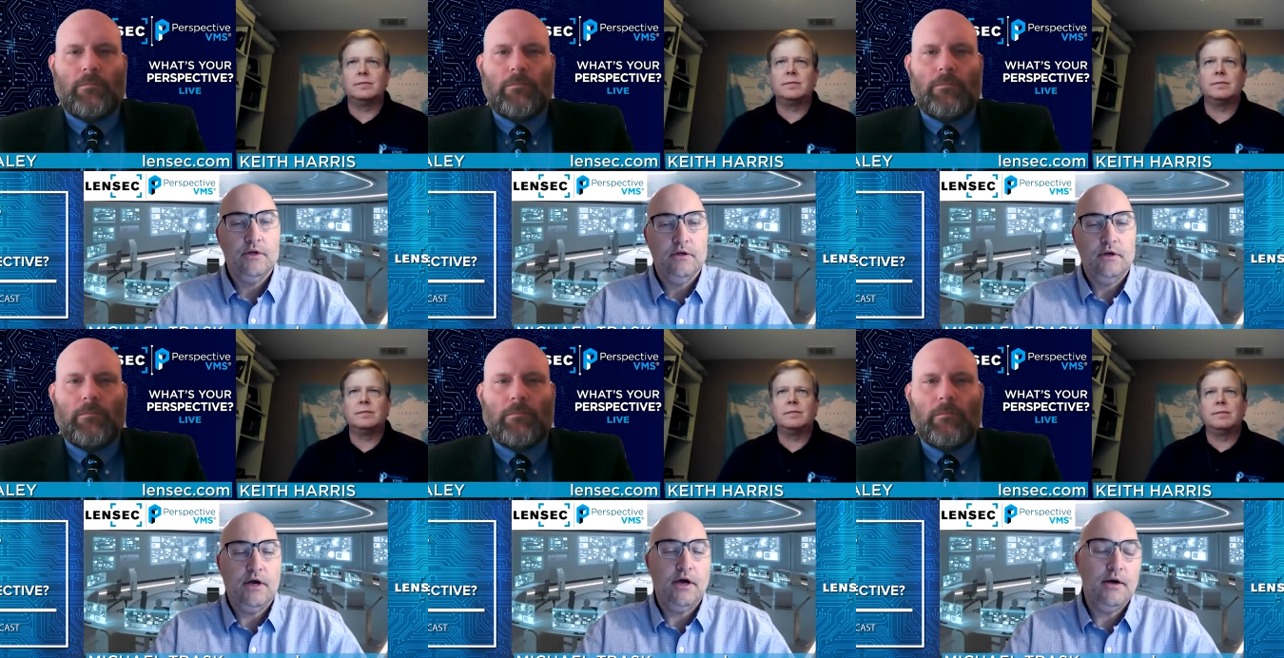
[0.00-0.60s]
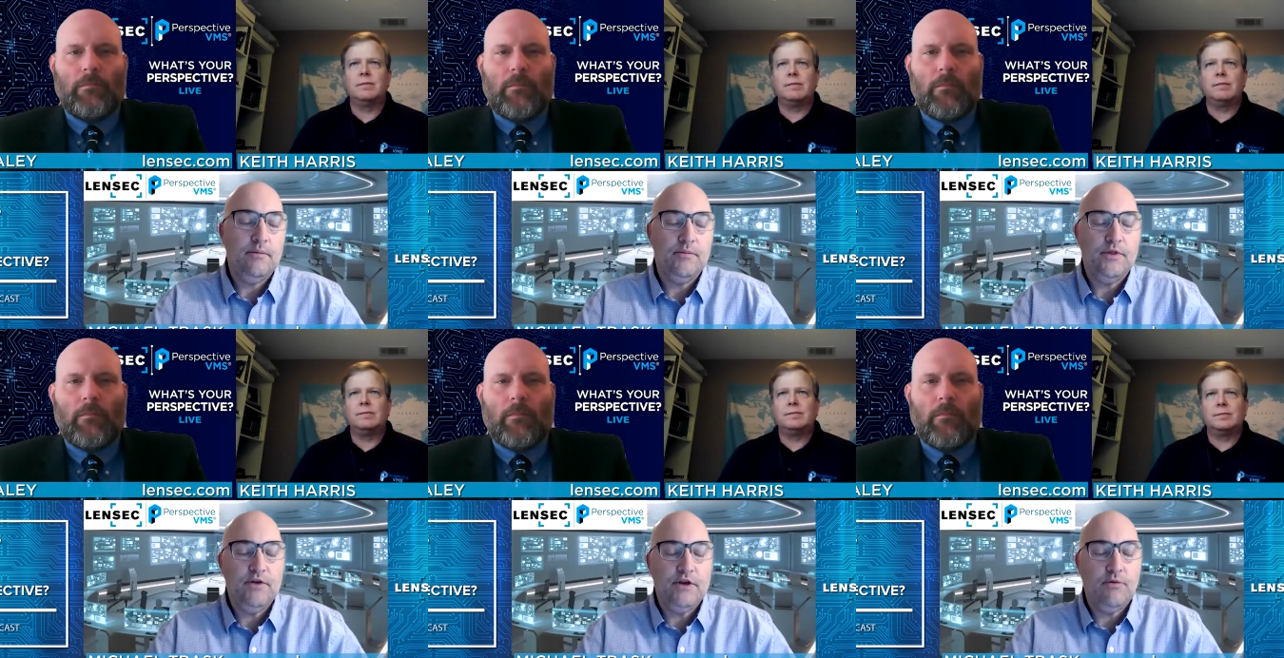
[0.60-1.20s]
Speaker 1: the
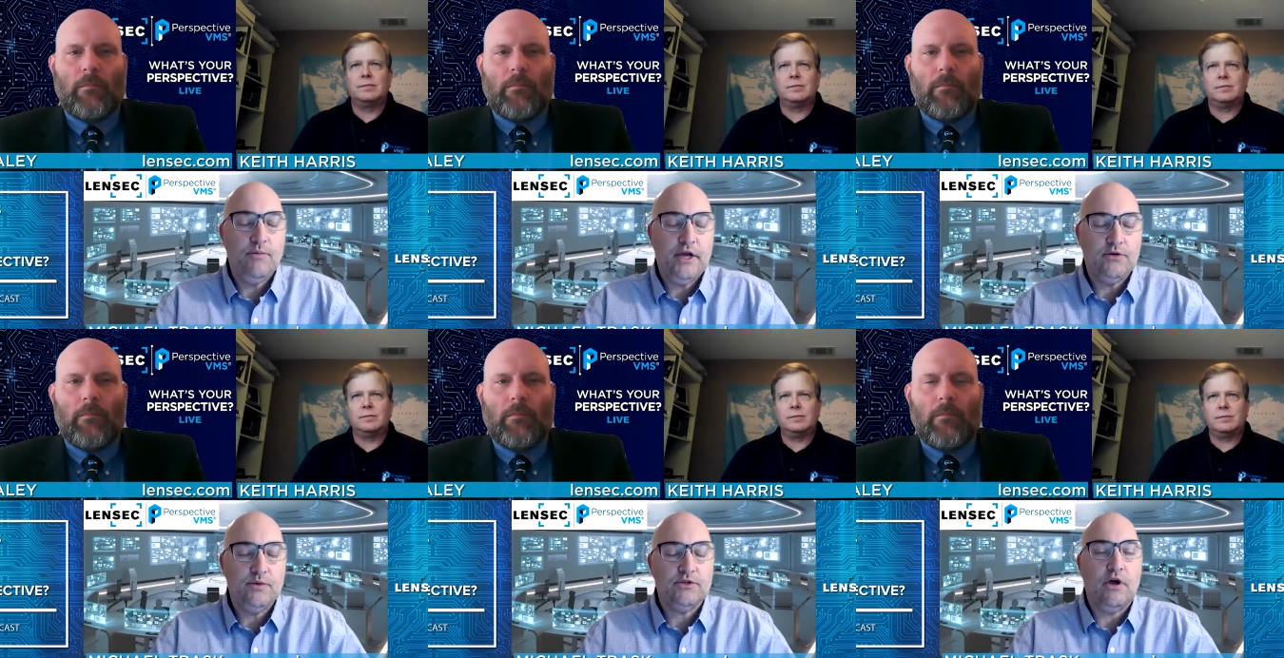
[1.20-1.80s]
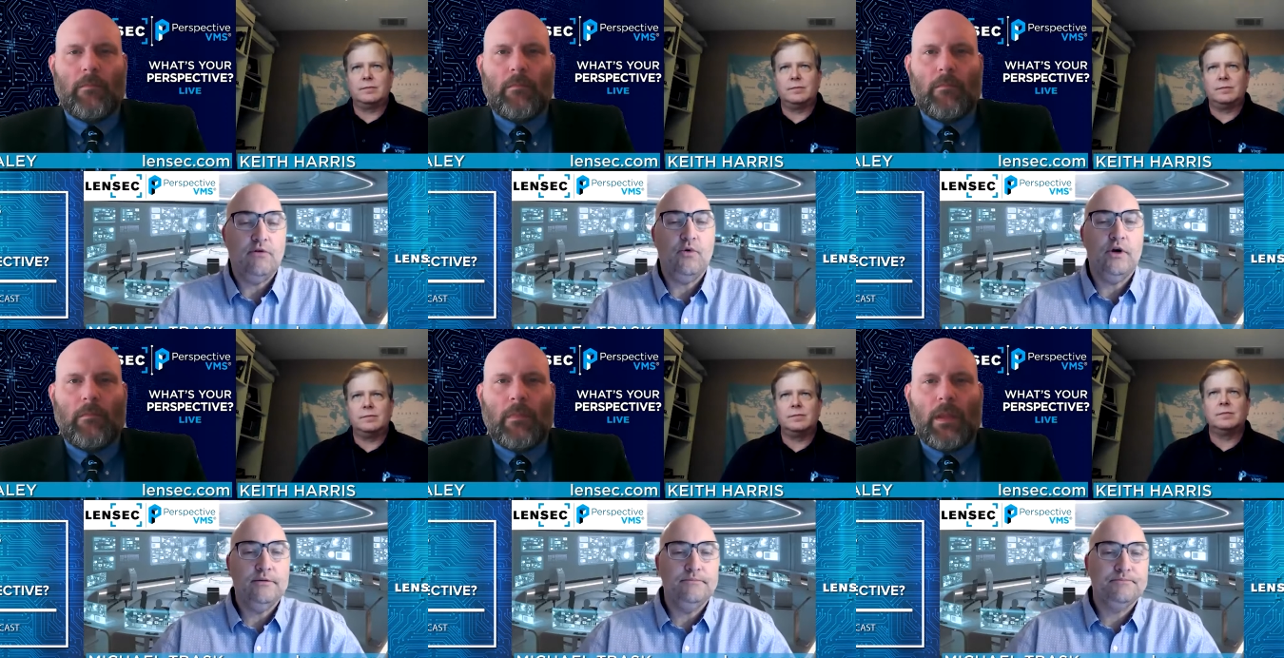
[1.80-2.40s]
video management software.
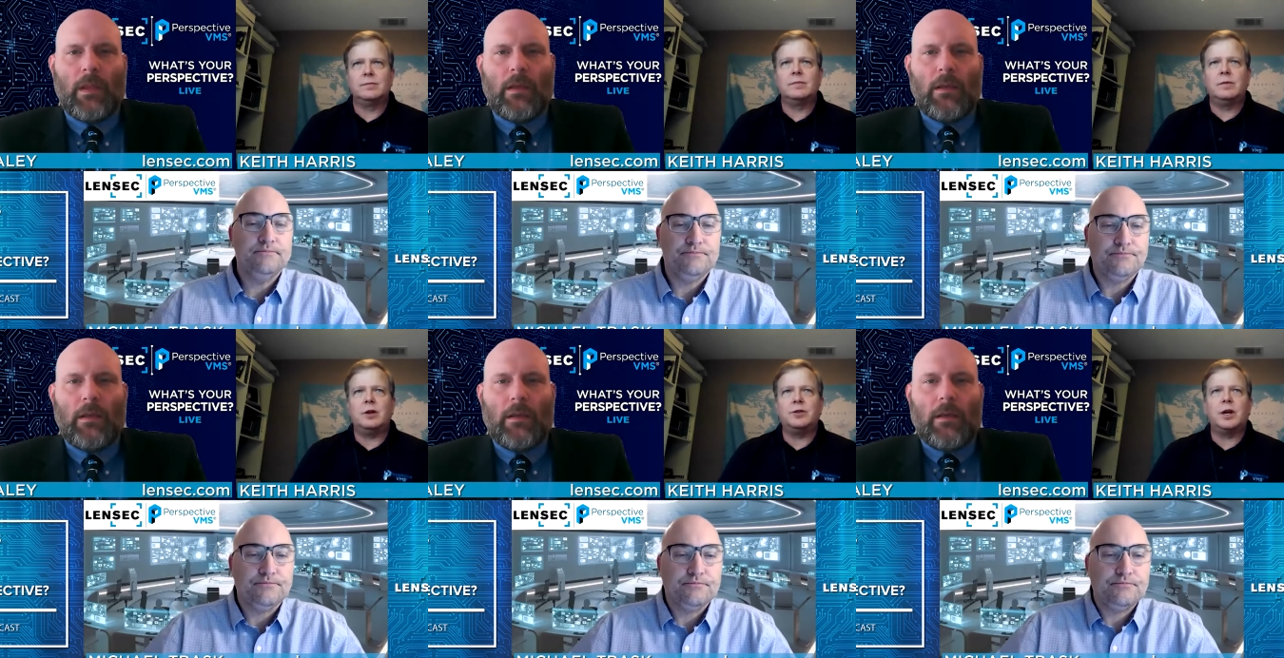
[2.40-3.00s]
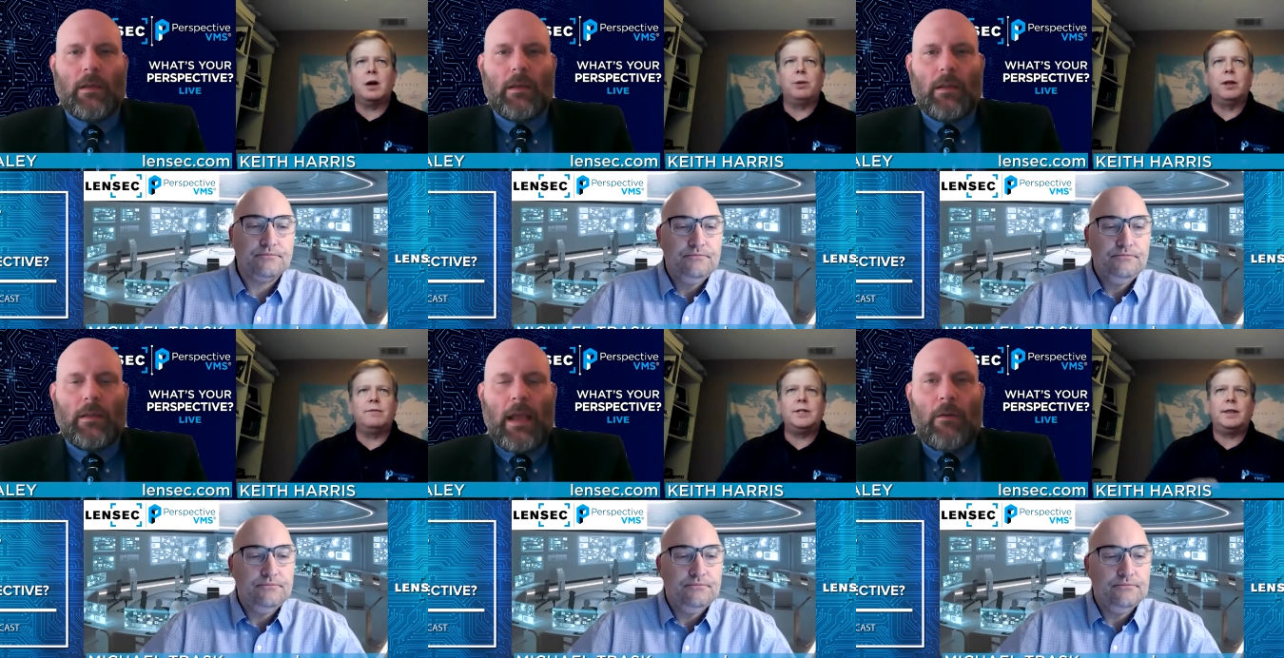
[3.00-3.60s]
Speaker 2: There's a couple
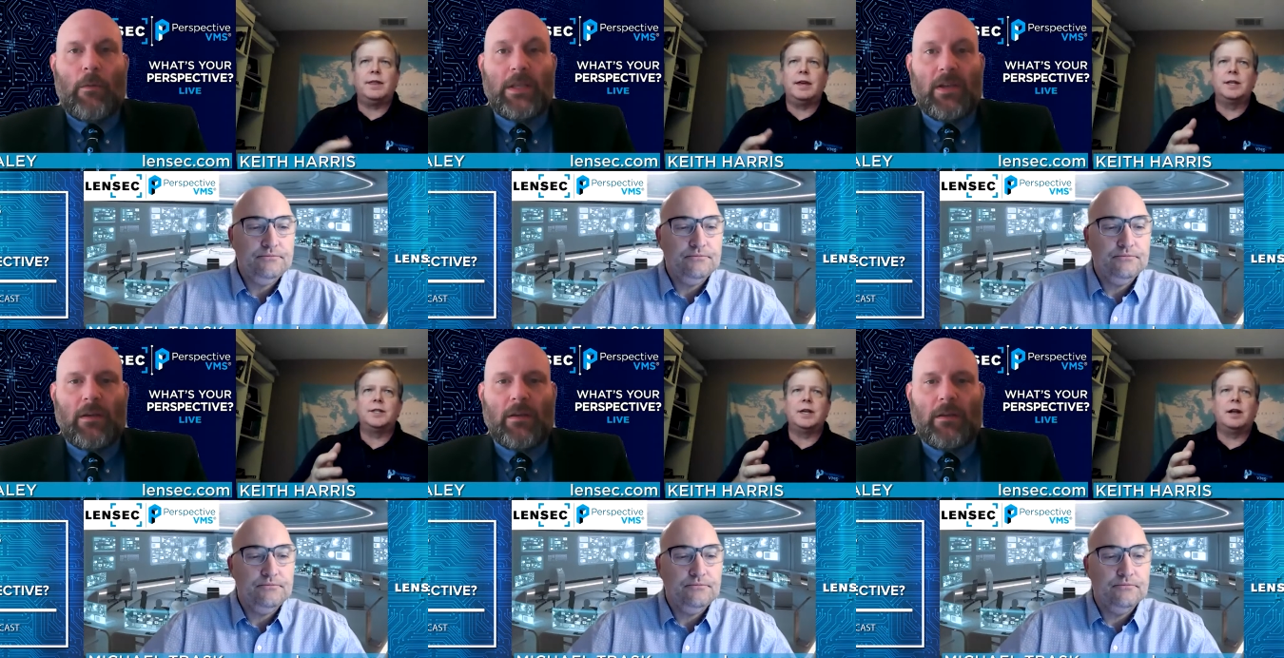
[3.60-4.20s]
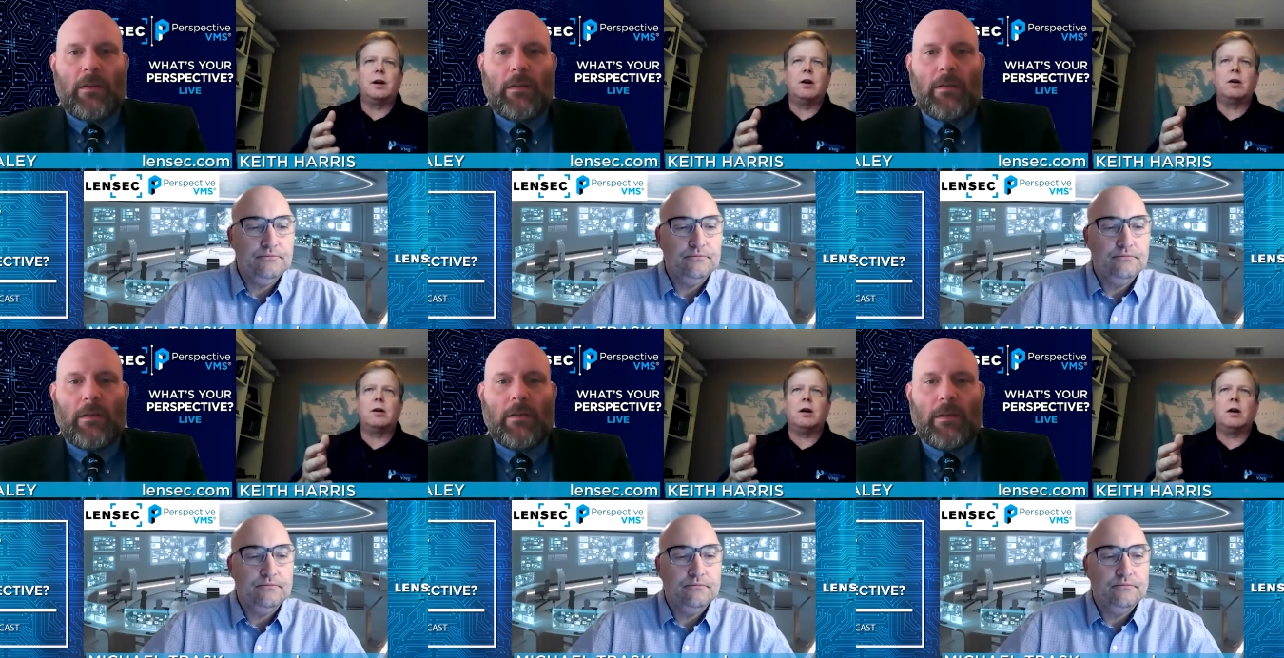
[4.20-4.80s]
of things that
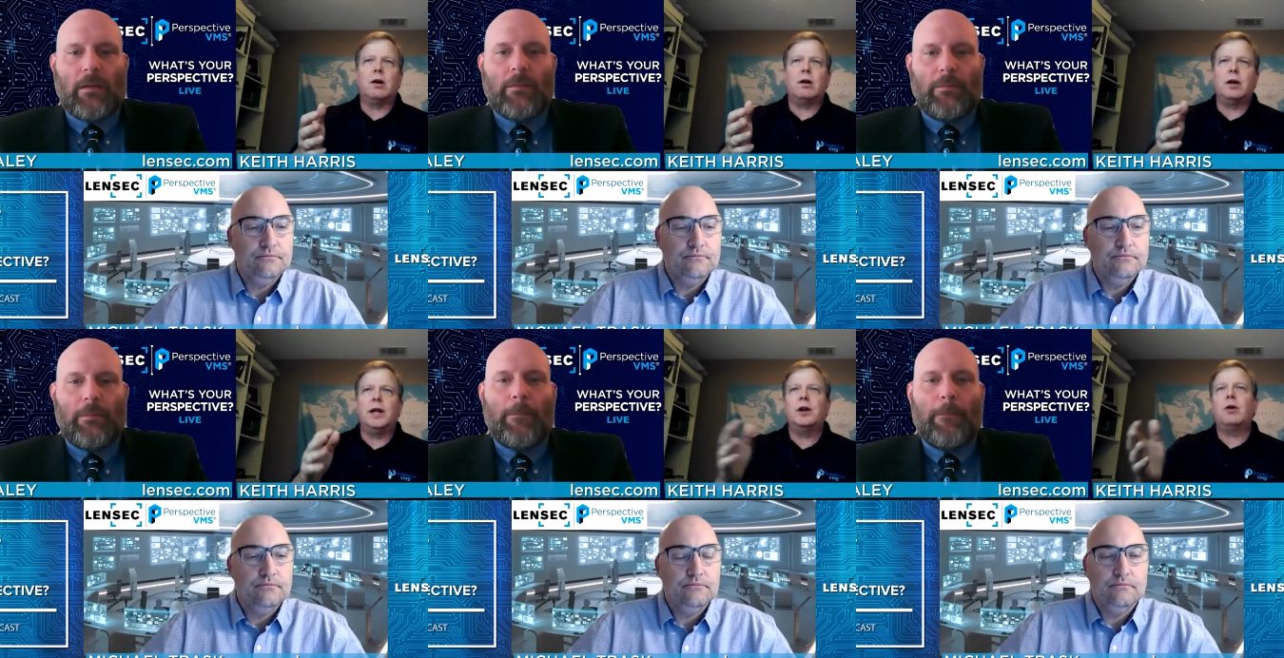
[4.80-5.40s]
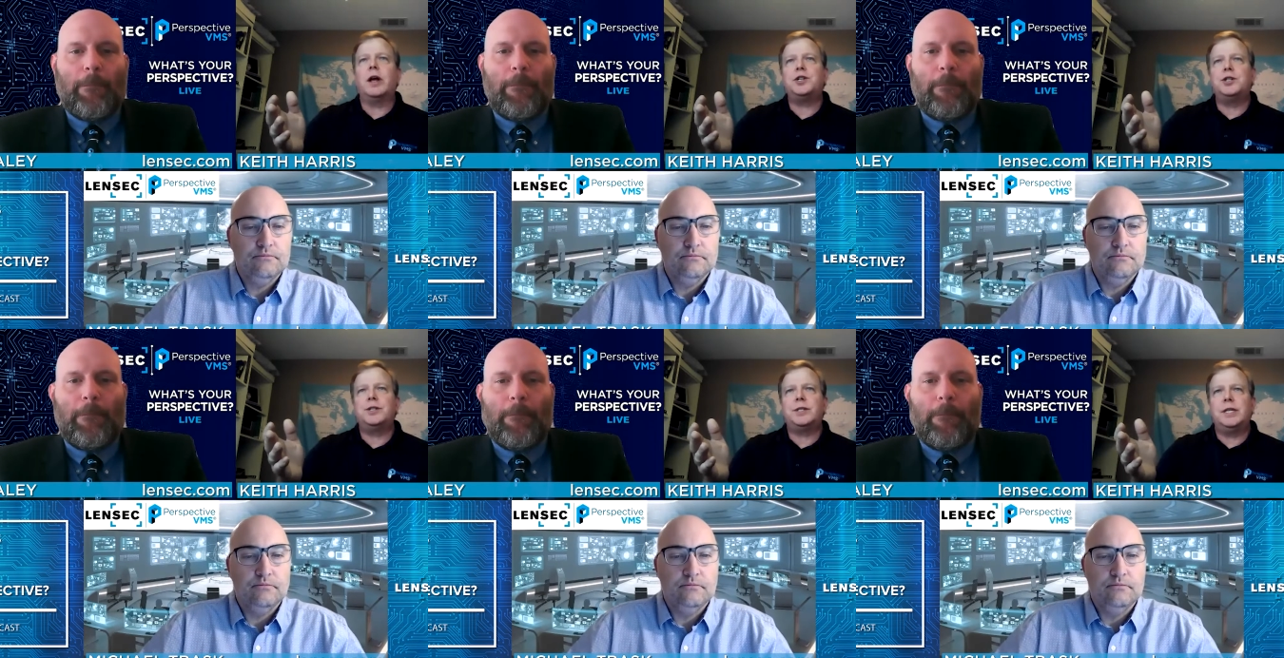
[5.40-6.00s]
our
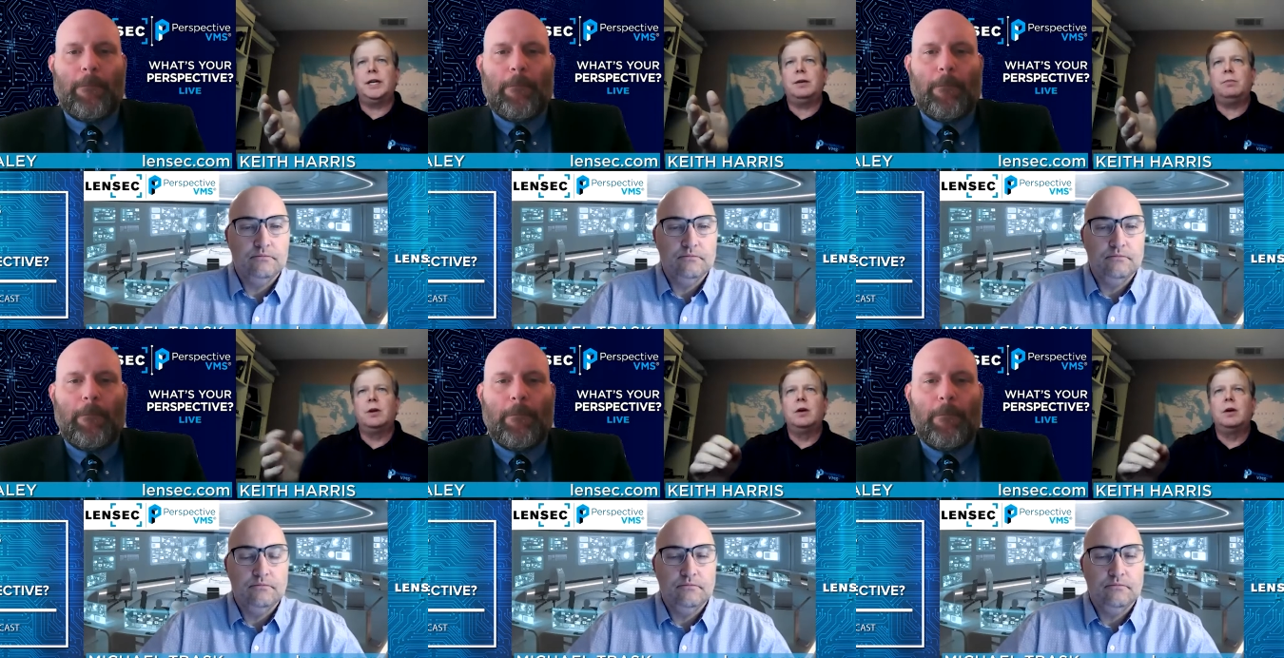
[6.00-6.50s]
integrations team